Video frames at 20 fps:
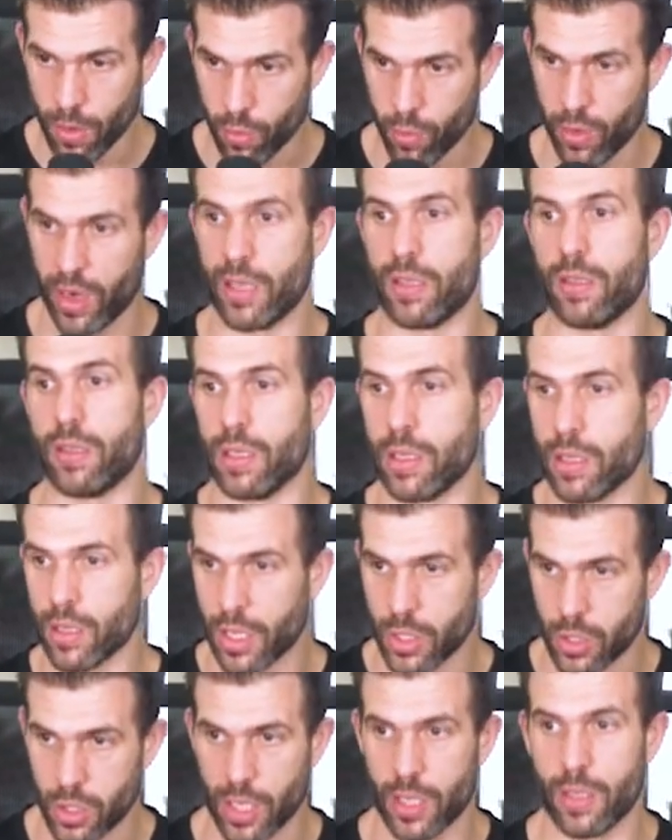rest and
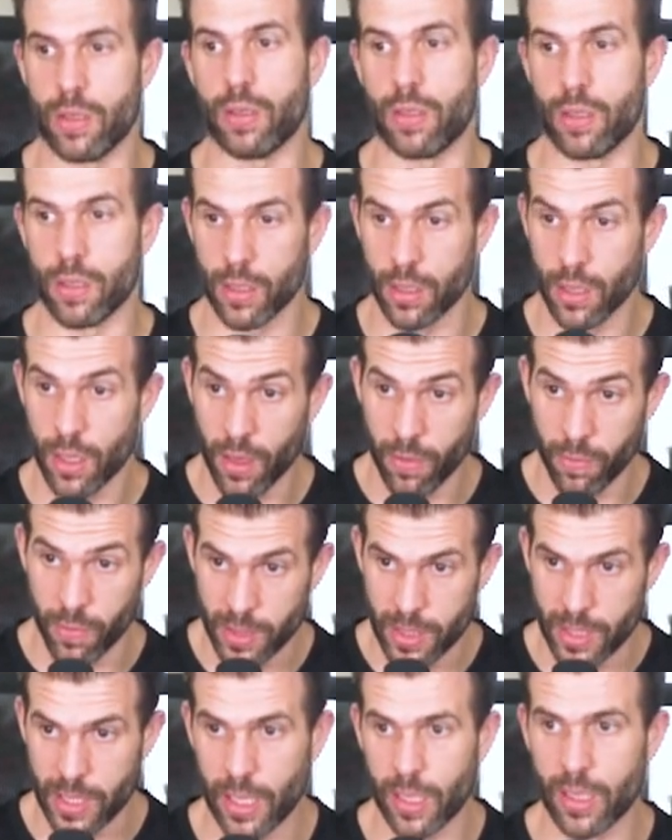digest to
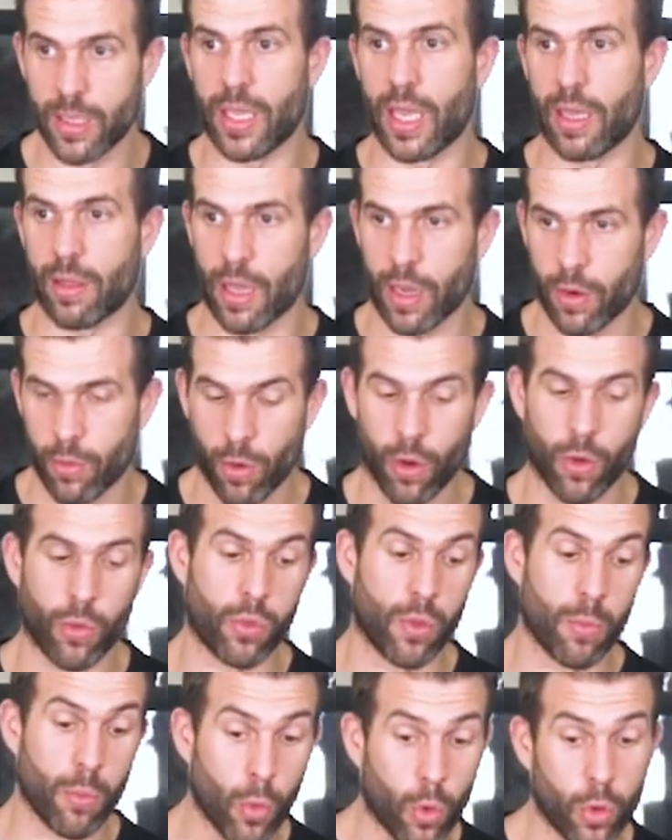facilitate that
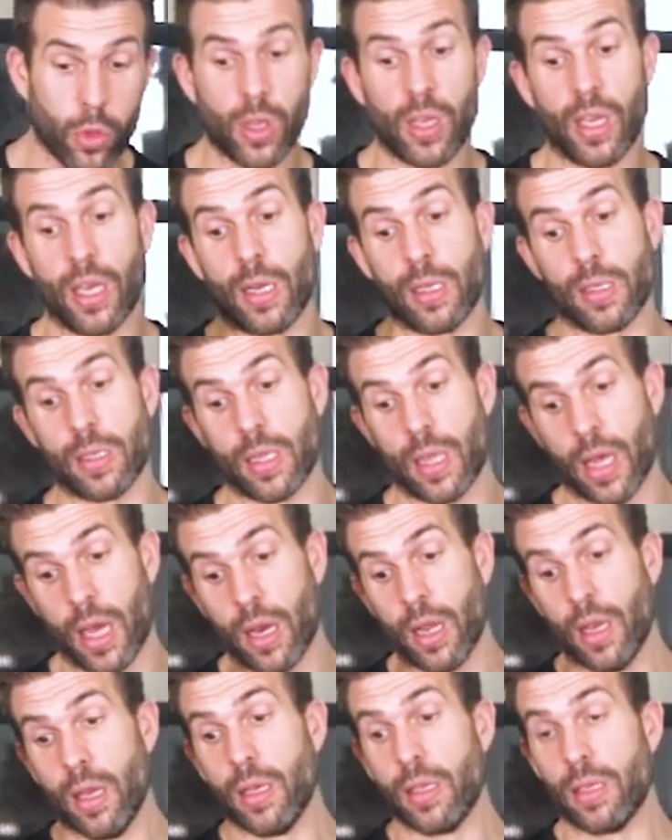growth, the more you can get into
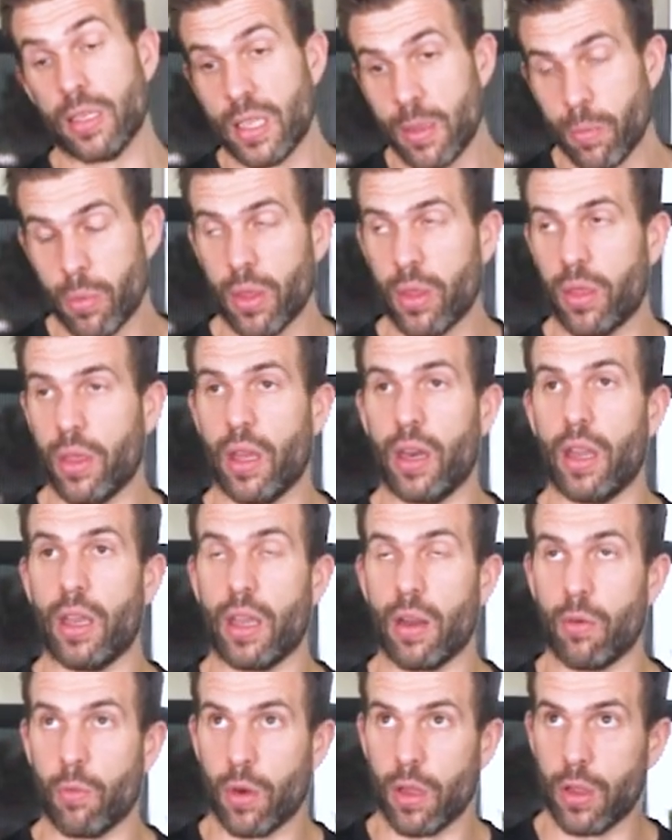that
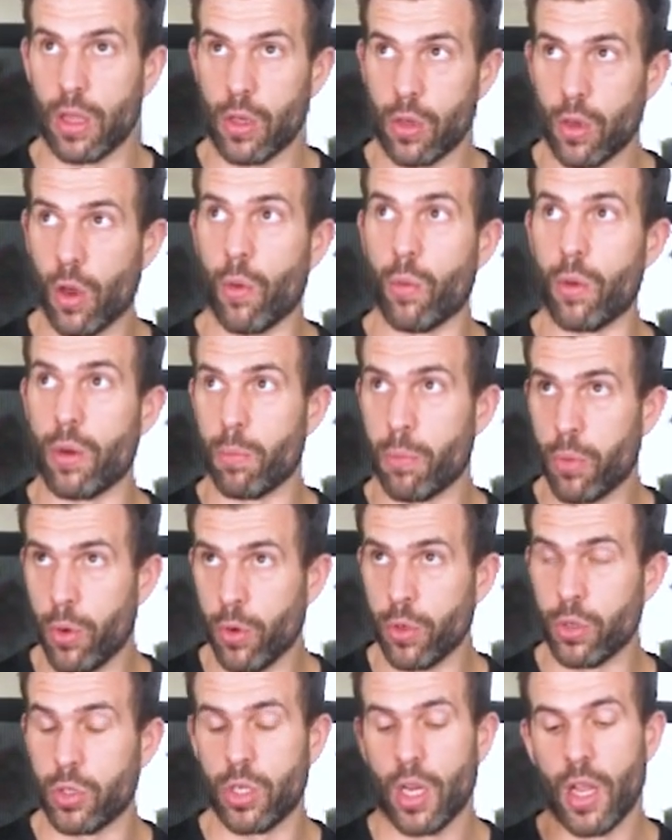sympathetic and really go and
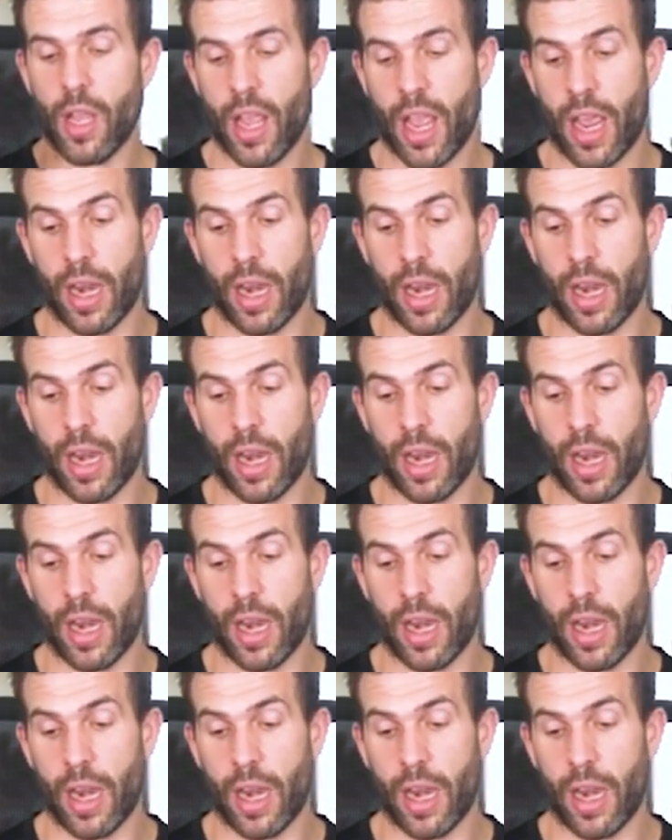push.